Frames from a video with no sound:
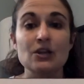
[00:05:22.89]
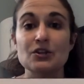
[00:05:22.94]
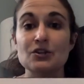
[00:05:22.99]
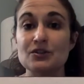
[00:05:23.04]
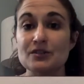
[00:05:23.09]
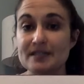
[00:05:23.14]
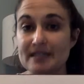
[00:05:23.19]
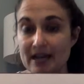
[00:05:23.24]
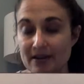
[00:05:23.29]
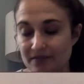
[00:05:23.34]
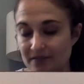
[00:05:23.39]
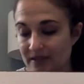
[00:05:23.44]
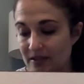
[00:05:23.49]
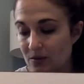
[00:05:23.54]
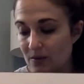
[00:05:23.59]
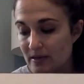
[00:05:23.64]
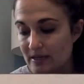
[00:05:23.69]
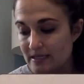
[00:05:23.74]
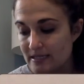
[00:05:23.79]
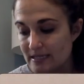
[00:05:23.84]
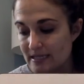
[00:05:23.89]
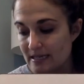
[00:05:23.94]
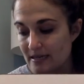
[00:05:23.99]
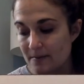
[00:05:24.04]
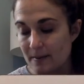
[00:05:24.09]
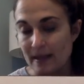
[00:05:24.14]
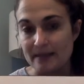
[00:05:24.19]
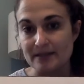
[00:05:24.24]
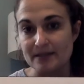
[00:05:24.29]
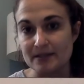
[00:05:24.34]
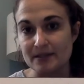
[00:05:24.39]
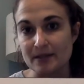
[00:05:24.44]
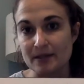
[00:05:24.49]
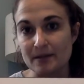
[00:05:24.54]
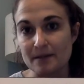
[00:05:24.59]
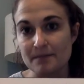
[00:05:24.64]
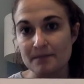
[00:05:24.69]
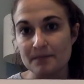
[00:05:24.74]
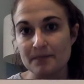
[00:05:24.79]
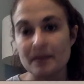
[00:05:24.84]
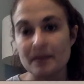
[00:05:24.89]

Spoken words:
You're definitely going to need a pencil,